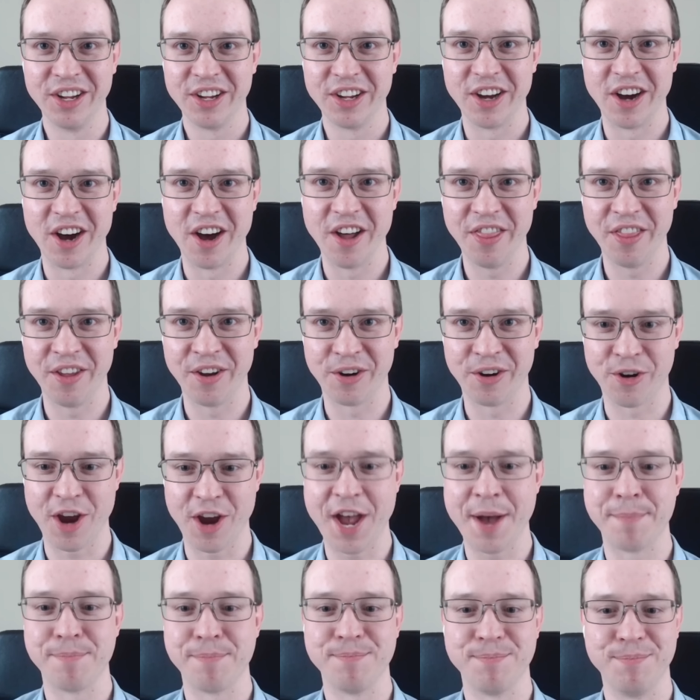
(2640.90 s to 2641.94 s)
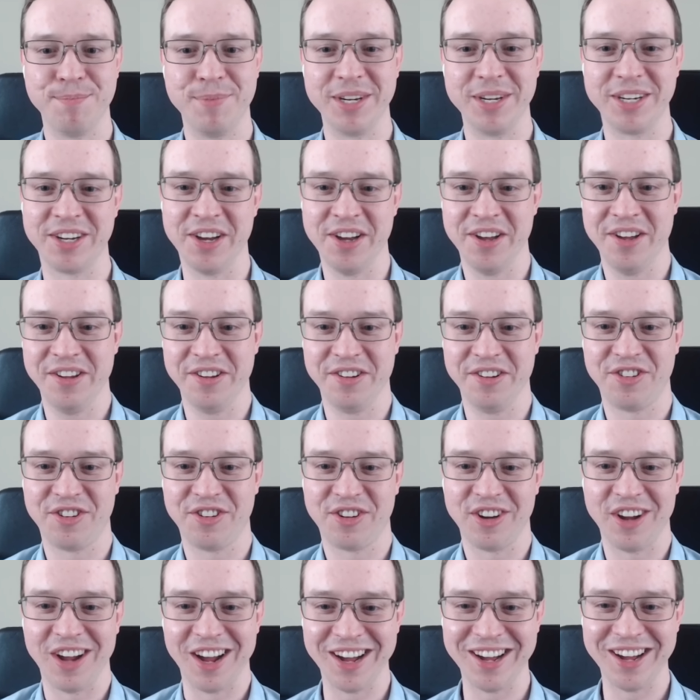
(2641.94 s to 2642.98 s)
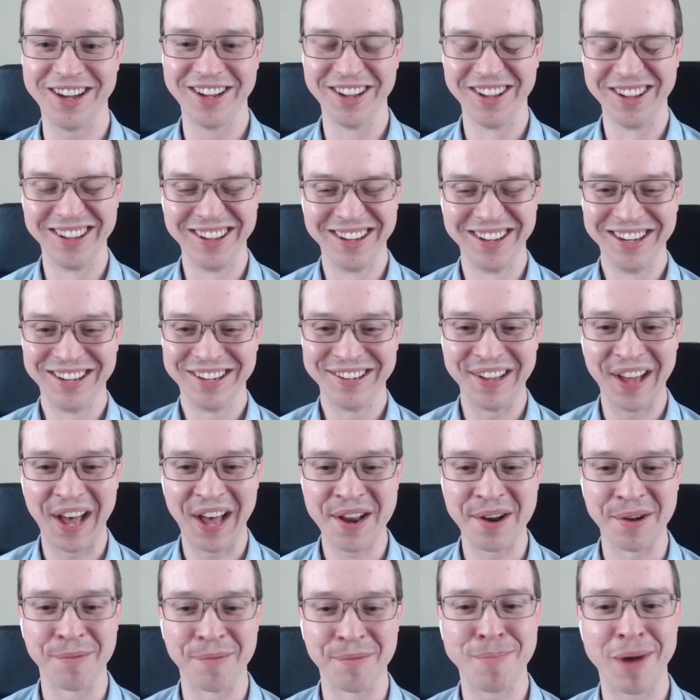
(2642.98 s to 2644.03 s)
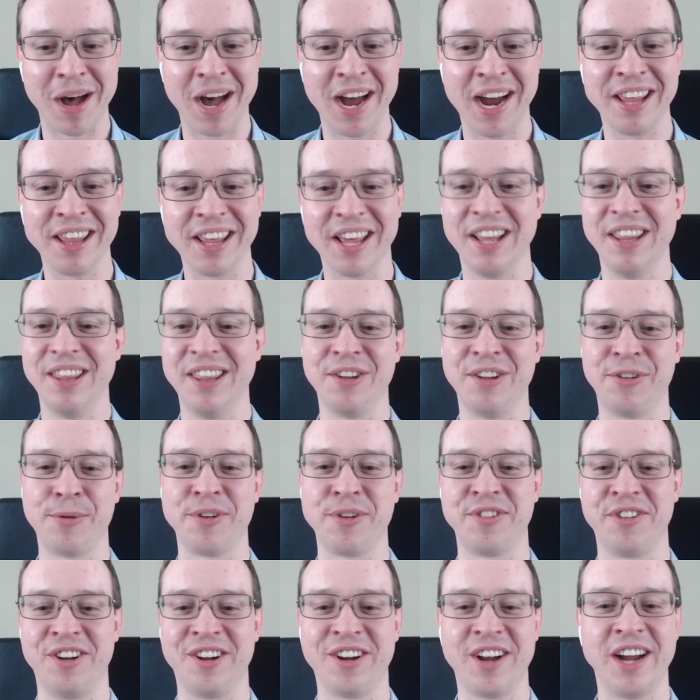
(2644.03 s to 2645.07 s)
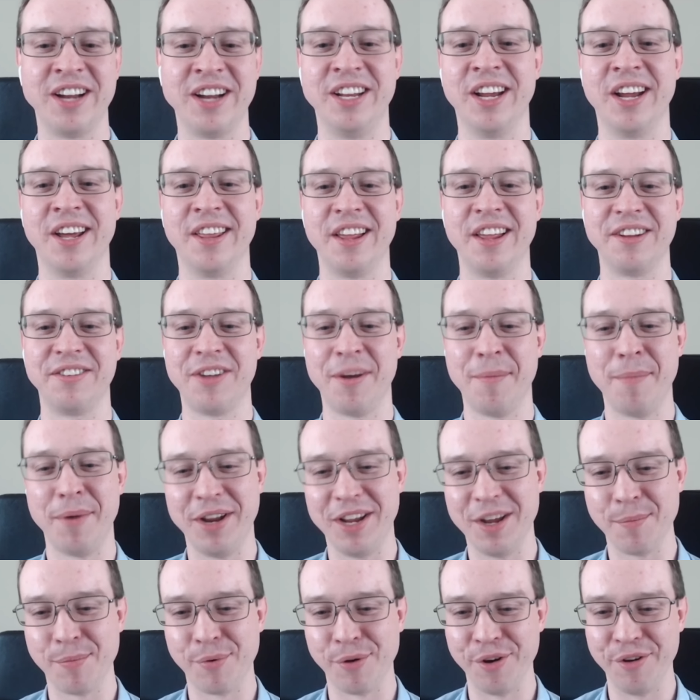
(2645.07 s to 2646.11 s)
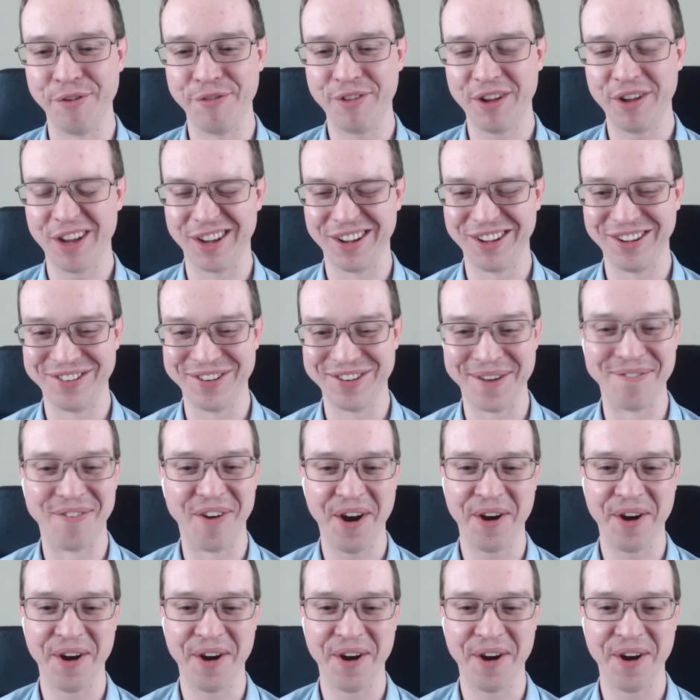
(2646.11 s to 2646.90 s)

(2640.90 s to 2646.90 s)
their crap, because I don't buy that this wasn't an idea that somebody approved somewhere.